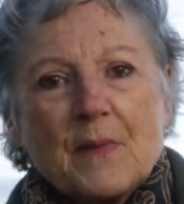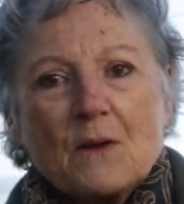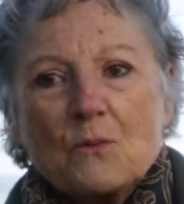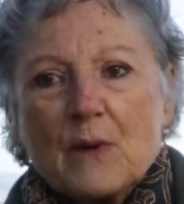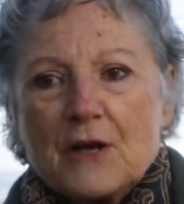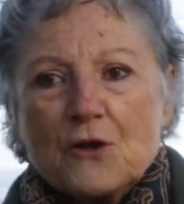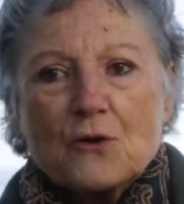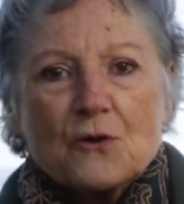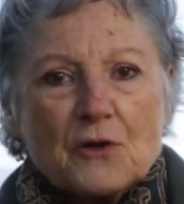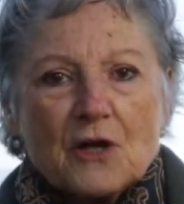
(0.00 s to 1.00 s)
When
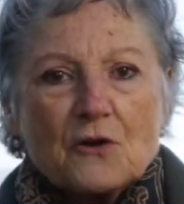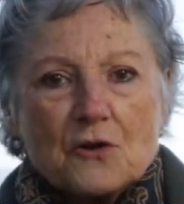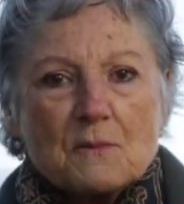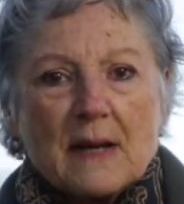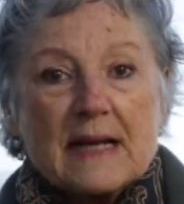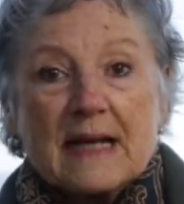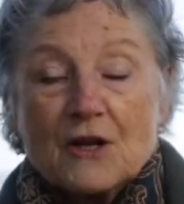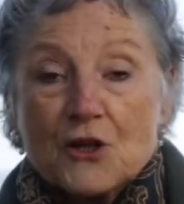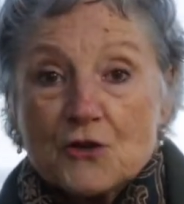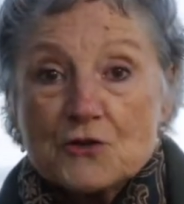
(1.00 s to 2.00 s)
you might eat a
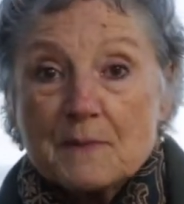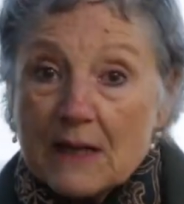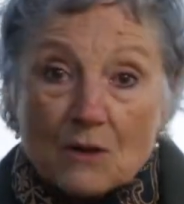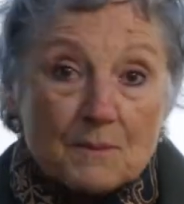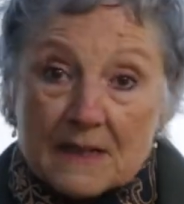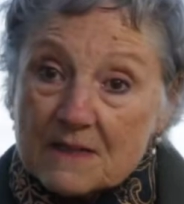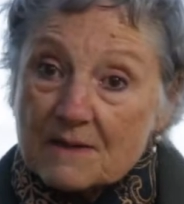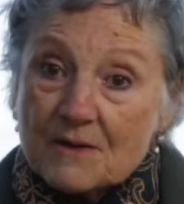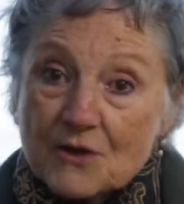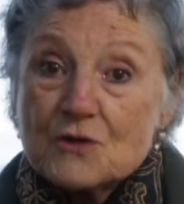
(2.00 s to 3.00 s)
huge meal, but
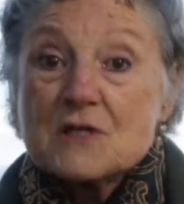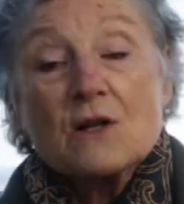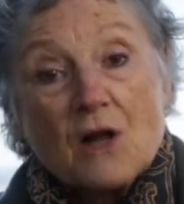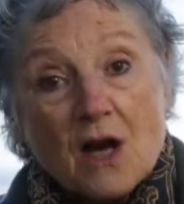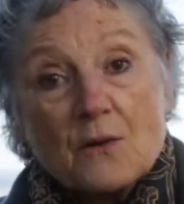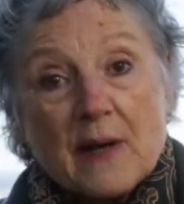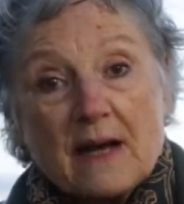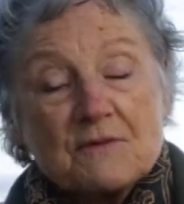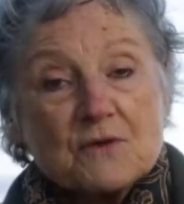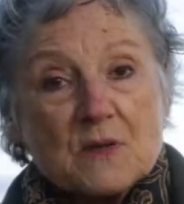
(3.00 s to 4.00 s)
you're still hungry
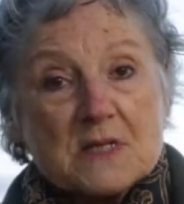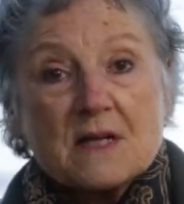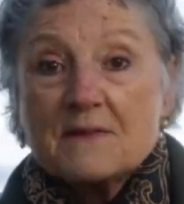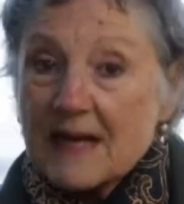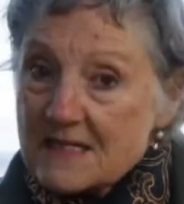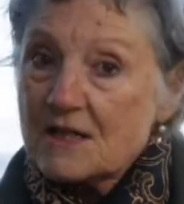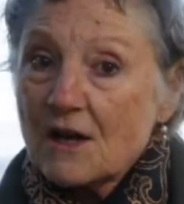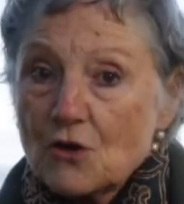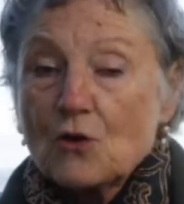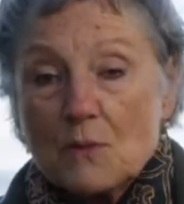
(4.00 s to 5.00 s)
afterwards. That's
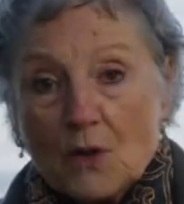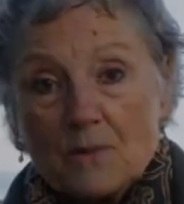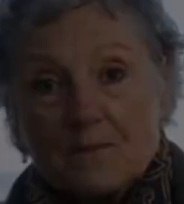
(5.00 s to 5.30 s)
not normal.